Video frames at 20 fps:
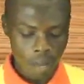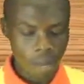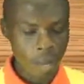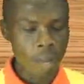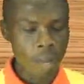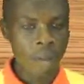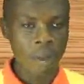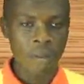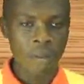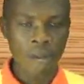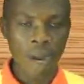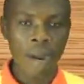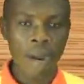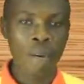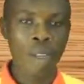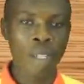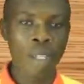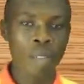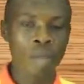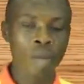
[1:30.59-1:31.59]

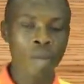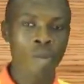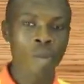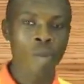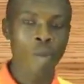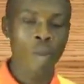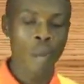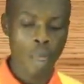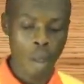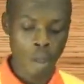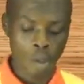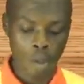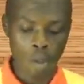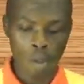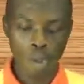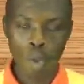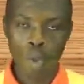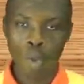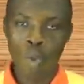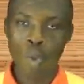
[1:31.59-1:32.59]
referring to
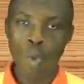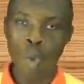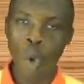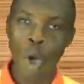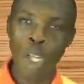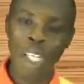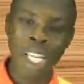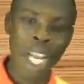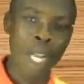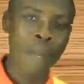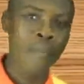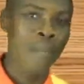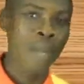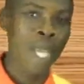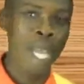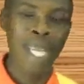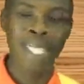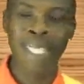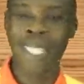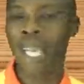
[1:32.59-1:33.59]
two other
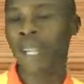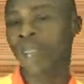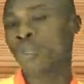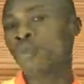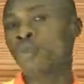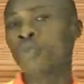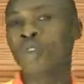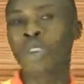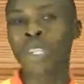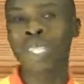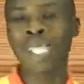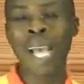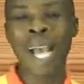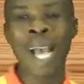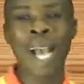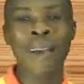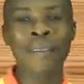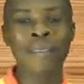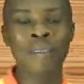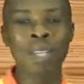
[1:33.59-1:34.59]
pairs that do not
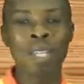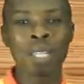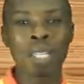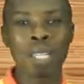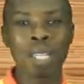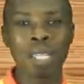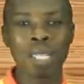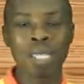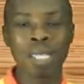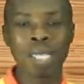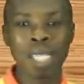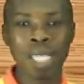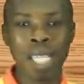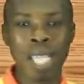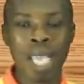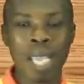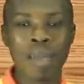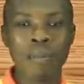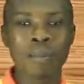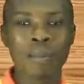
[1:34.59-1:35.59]
have the
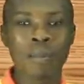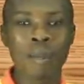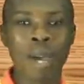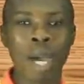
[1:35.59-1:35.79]
same